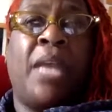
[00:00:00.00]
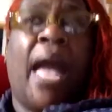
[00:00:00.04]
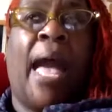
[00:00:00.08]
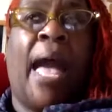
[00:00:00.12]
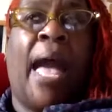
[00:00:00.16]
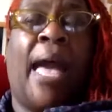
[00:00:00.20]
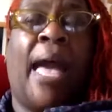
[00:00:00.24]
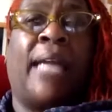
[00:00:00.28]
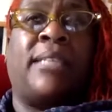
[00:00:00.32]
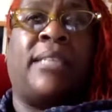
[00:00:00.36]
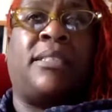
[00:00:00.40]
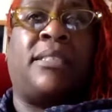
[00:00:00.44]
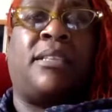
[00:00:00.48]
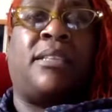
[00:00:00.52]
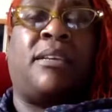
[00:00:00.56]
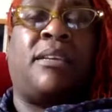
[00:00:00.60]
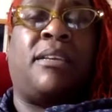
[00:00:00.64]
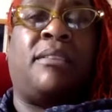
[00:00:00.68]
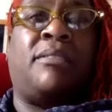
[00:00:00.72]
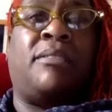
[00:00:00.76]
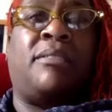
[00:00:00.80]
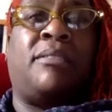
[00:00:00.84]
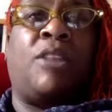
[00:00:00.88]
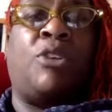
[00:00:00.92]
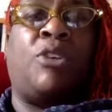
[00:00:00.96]
and
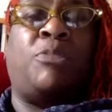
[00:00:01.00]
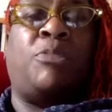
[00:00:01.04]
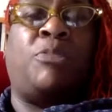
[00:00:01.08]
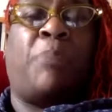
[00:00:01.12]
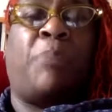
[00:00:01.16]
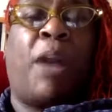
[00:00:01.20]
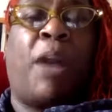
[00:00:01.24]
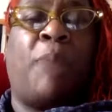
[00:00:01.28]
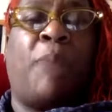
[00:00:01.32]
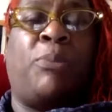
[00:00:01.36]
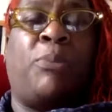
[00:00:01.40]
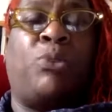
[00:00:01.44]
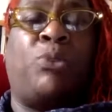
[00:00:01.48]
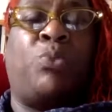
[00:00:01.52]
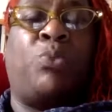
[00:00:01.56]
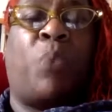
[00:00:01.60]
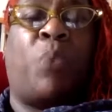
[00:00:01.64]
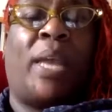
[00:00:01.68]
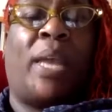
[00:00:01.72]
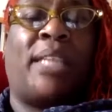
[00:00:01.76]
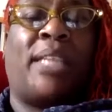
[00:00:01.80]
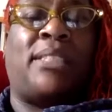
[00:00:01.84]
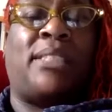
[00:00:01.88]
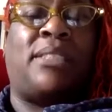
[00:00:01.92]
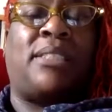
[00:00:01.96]
those Bibles
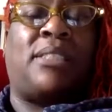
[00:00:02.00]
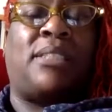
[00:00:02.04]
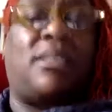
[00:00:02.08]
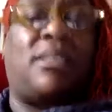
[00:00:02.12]
went